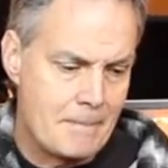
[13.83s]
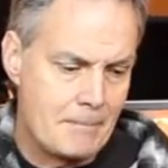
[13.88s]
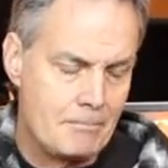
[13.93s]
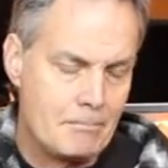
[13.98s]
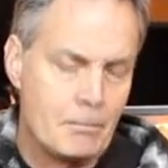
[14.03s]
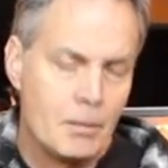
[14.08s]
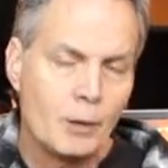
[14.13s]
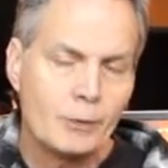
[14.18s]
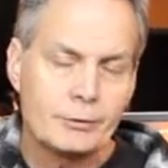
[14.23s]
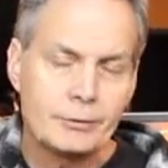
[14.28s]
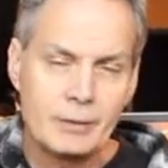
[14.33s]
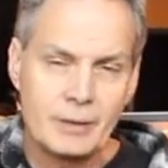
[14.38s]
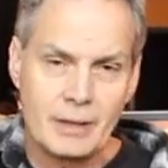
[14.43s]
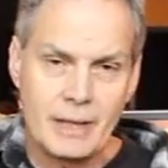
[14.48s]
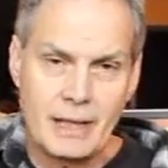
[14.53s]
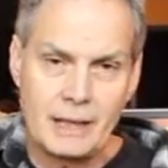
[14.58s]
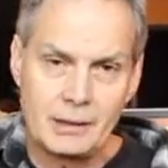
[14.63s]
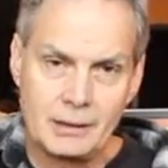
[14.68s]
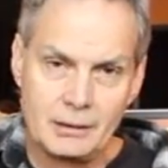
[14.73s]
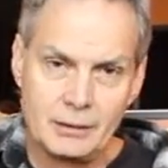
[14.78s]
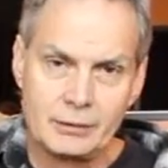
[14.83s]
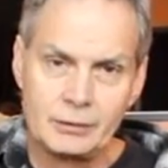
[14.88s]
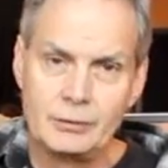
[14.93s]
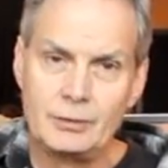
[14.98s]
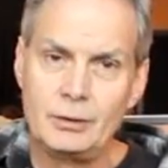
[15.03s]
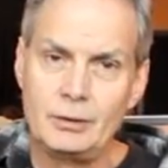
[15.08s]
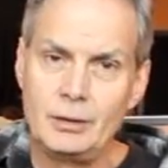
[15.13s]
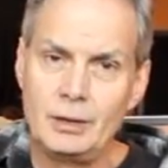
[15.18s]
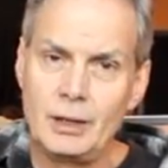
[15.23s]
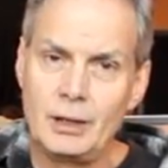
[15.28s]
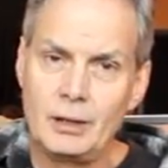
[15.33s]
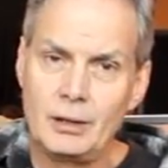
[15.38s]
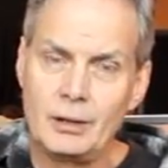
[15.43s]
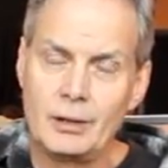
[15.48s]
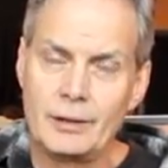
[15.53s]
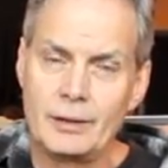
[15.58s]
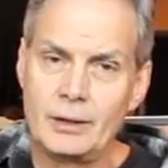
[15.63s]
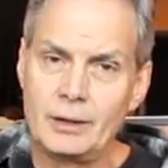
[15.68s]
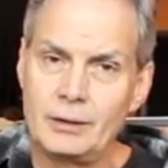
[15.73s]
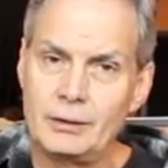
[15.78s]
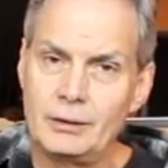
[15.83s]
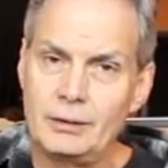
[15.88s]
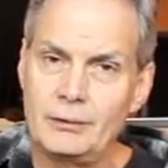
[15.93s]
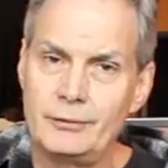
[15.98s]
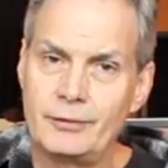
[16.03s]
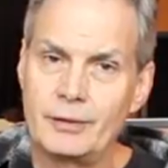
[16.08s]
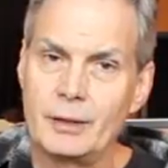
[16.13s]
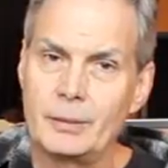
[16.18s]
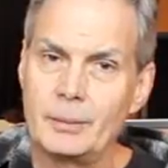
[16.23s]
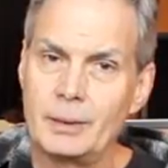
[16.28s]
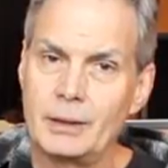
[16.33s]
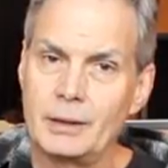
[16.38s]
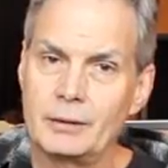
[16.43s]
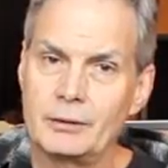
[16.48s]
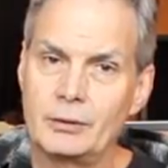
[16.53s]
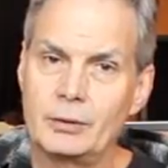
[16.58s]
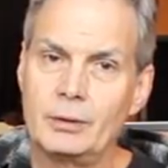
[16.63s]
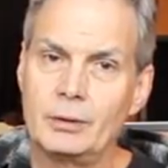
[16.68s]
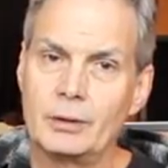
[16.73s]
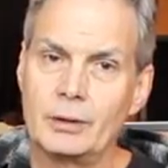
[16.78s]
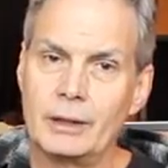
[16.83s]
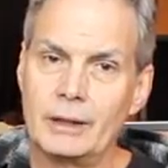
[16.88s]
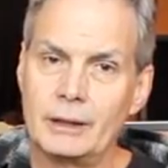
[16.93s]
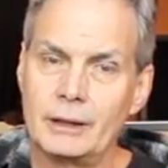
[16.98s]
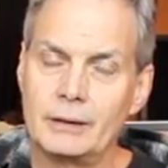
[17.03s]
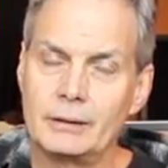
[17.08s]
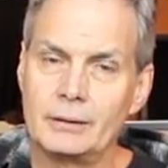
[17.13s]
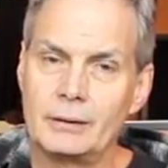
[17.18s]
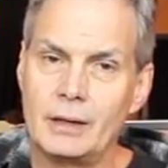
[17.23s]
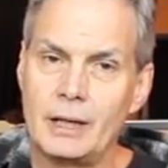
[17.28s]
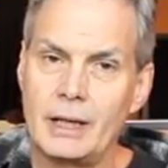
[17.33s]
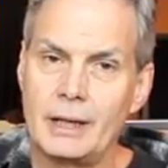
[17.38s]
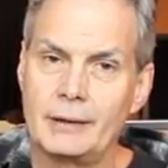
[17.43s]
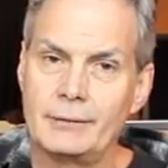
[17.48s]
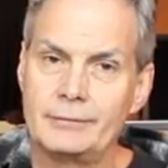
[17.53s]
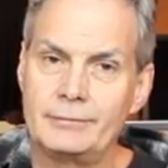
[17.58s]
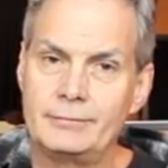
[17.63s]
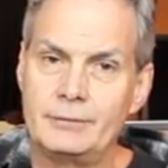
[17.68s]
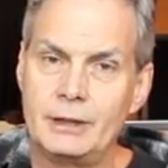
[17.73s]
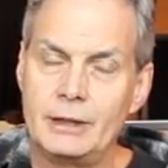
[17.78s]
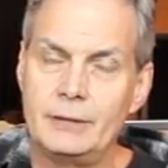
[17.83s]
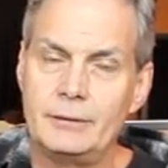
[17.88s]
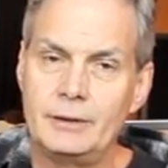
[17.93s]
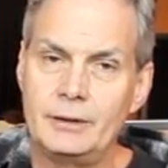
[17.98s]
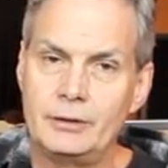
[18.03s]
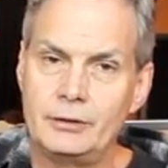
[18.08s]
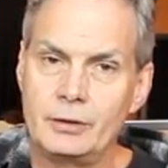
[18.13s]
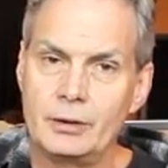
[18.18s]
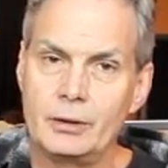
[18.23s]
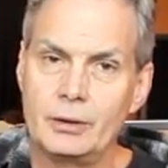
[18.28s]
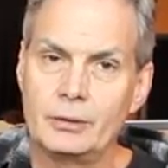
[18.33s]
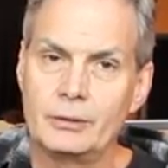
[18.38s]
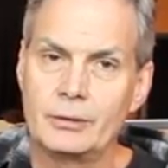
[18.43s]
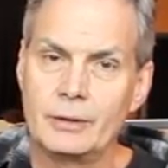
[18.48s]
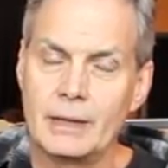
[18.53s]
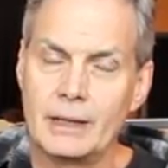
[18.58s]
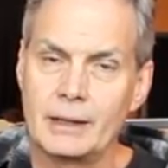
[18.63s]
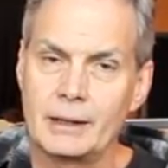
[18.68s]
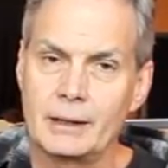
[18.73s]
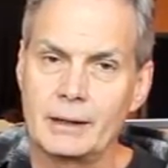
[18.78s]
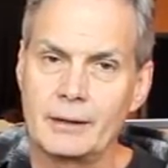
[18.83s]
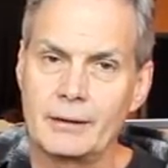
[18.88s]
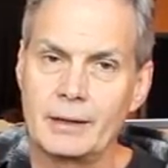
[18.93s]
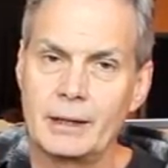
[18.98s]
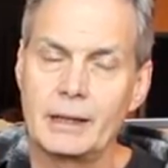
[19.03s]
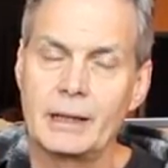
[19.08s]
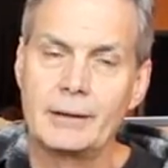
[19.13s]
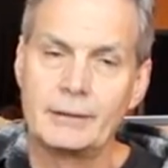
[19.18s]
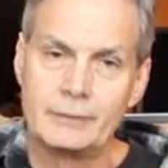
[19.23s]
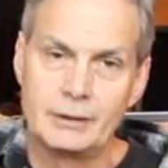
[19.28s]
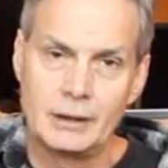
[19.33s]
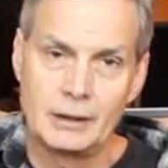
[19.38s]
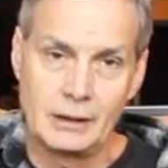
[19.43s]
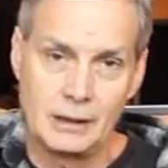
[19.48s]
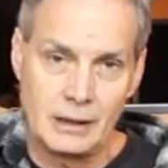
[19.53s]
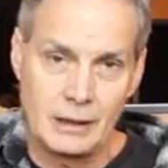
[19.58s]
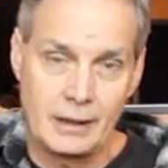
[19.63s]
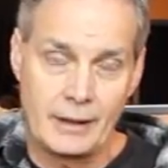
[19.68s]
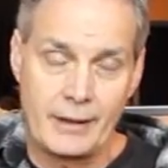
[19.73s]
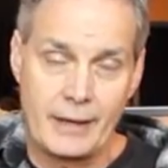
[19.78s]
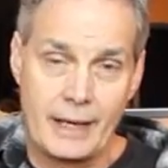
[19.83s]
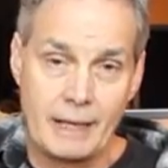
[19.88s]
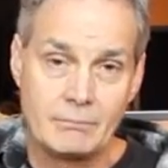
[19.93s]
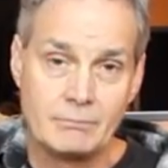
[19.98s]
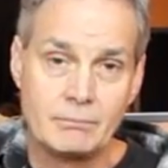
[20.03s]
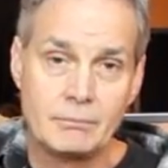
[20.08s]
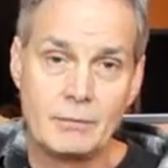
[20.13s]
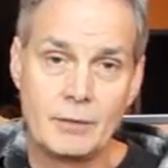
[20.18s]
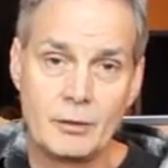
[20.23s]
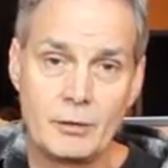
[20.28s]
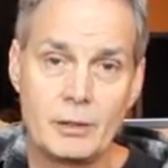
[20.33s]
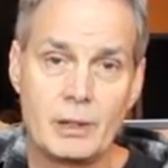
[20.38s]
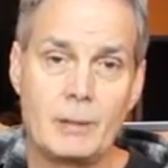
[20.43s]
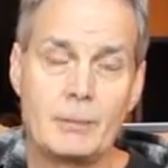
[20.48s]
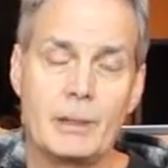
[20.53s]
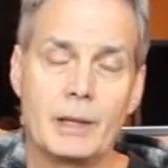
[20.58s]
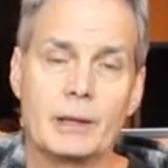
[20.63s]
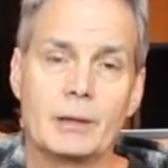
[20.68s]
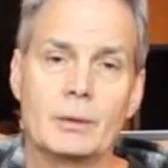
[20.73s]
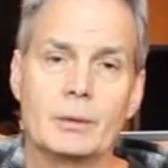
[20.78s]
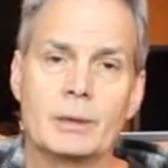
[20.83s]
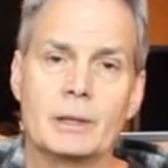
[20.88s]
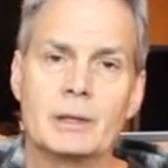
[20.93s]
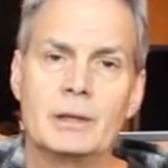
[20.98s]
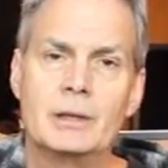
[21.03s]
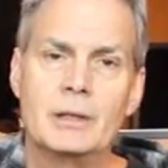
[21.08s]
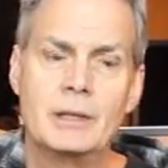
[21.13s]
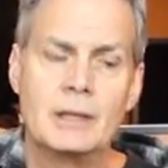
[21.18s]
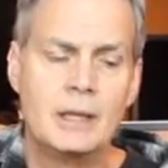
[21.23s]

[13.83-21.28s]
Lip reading: most of that in the studio, although I do a fair bit of touring and live TV shows and that kind of thing. Have done a lot of that throughout my career.